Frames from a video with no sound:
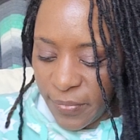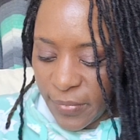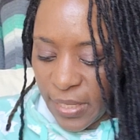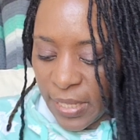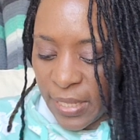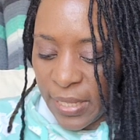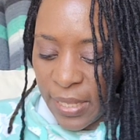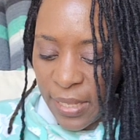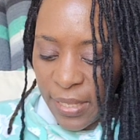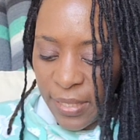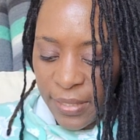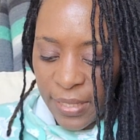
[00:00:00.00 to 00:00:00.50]
And
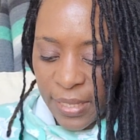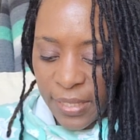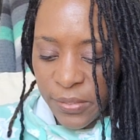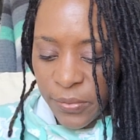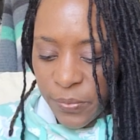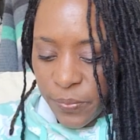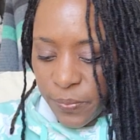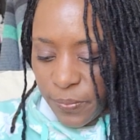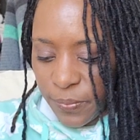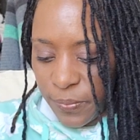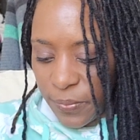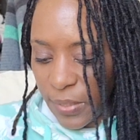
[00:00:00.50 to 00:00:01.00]

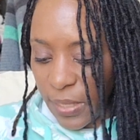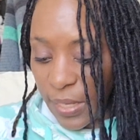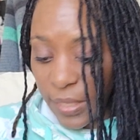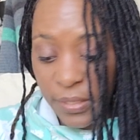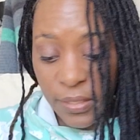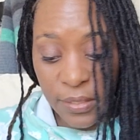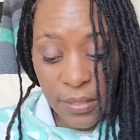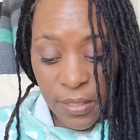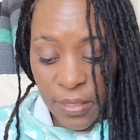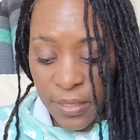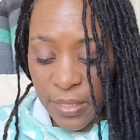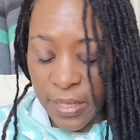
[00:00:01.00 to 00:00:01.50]
I
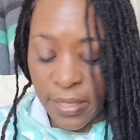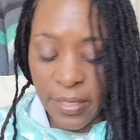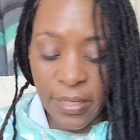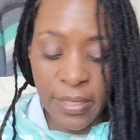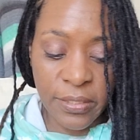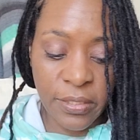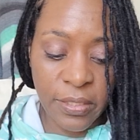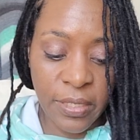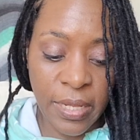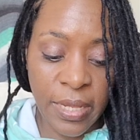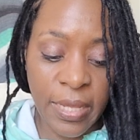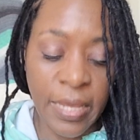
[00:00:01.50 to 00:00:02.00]
started that
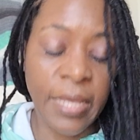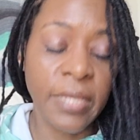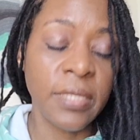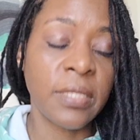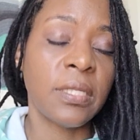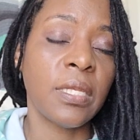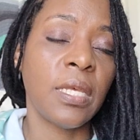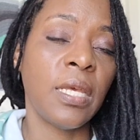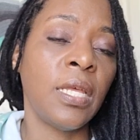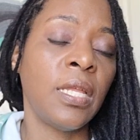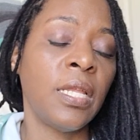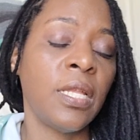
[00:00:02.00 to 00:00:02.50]
yesterday.
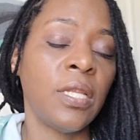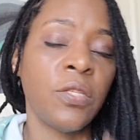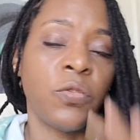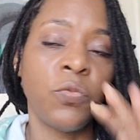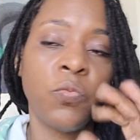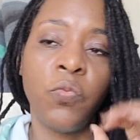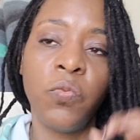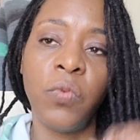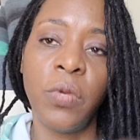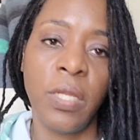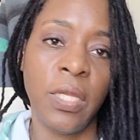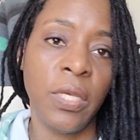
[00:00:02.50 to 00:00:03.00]
It is
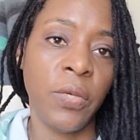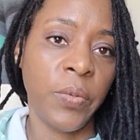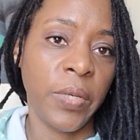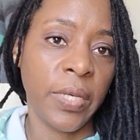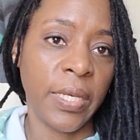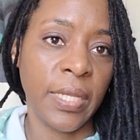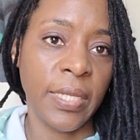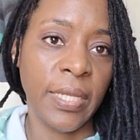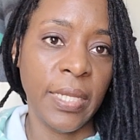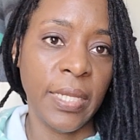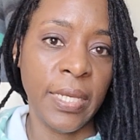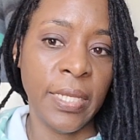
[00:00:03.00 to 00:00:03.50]
really quick
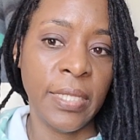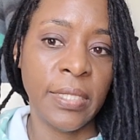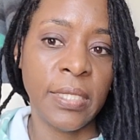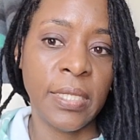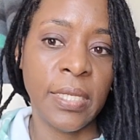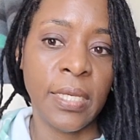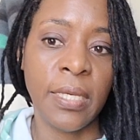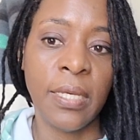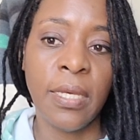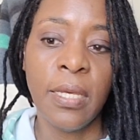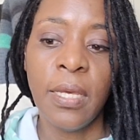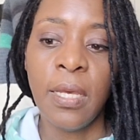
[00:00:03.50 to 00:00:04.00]
and
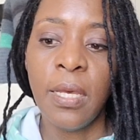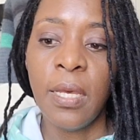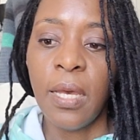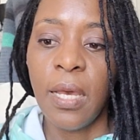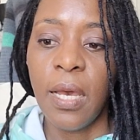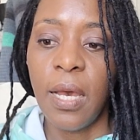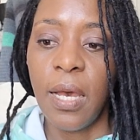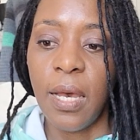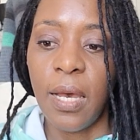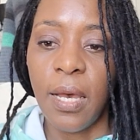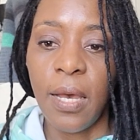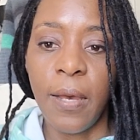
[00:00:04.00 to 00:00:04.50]
easy.
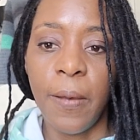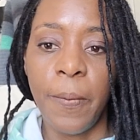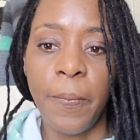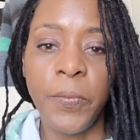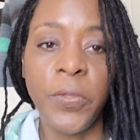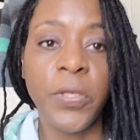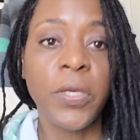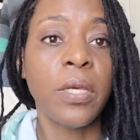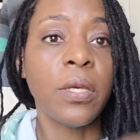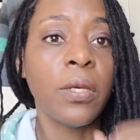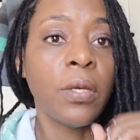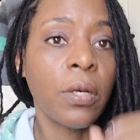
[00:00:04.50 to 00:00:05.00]

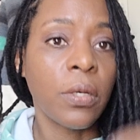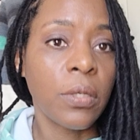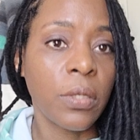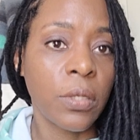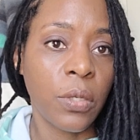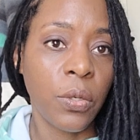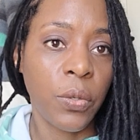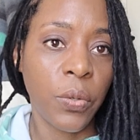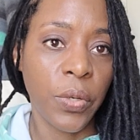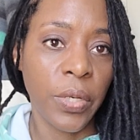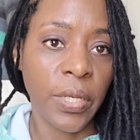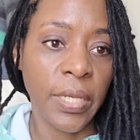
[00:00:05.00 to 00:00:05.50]
You can go to
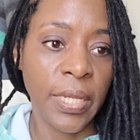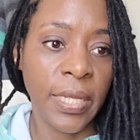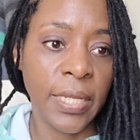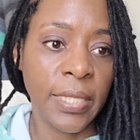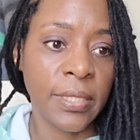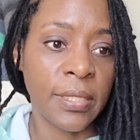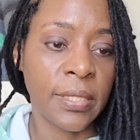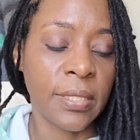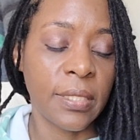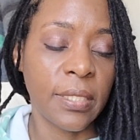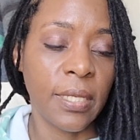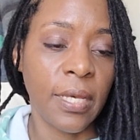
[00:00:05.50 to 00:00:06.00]

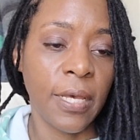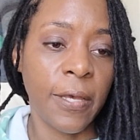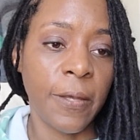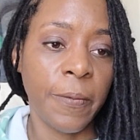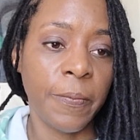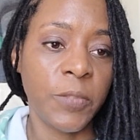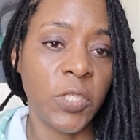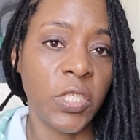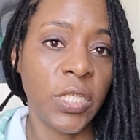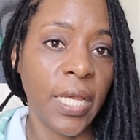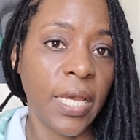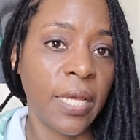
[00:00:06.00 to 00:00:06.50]
Courtney's
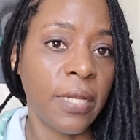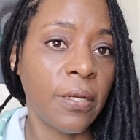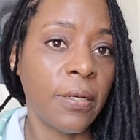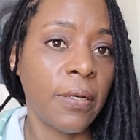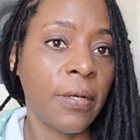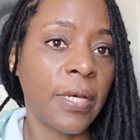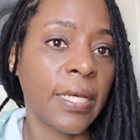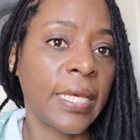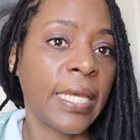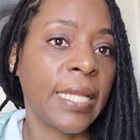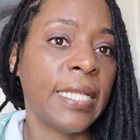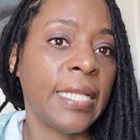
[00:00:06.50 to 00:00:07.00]
channel.
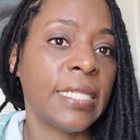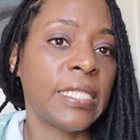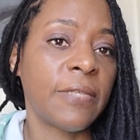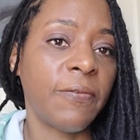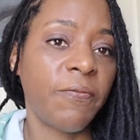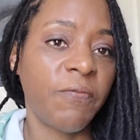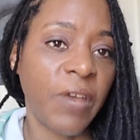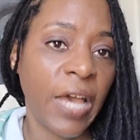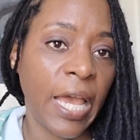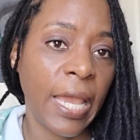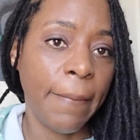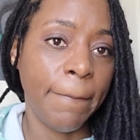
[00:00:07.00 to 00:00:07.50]
Again, it's
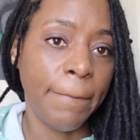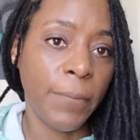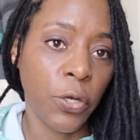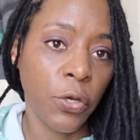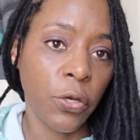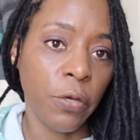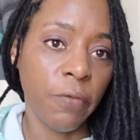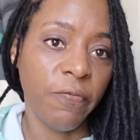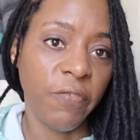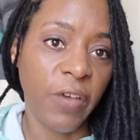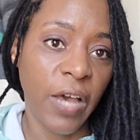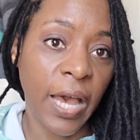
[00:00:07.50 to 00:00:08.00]

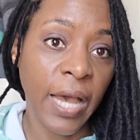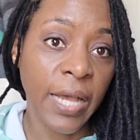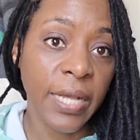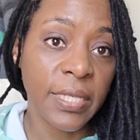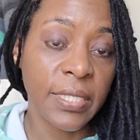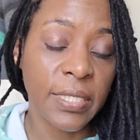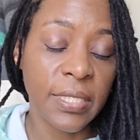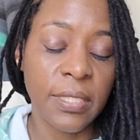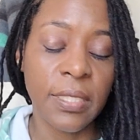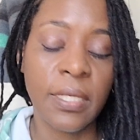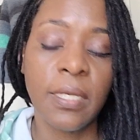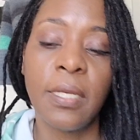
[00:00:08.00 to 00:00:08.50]
Fiber
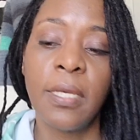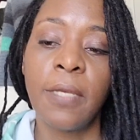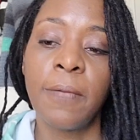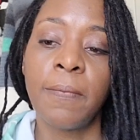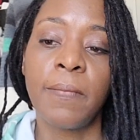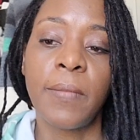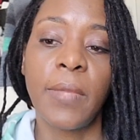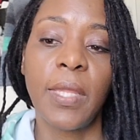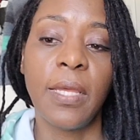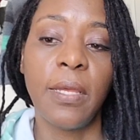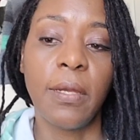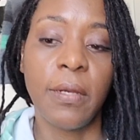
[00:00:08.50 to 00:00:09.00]
Fox,
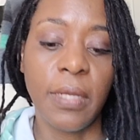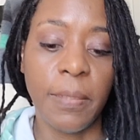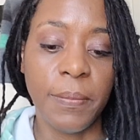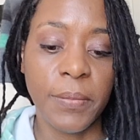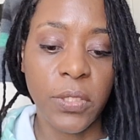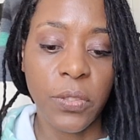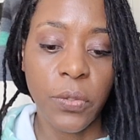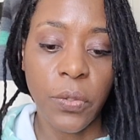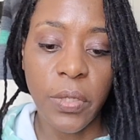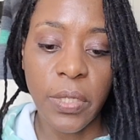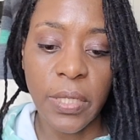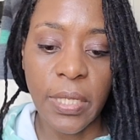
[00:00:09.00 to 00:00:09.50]
and her name is
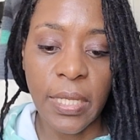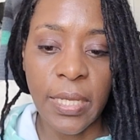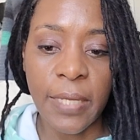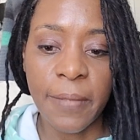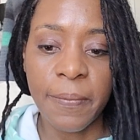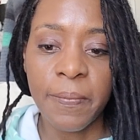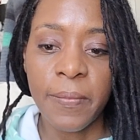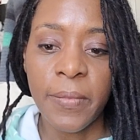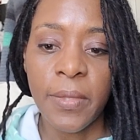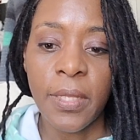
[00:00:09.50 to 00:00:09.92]
Courtney.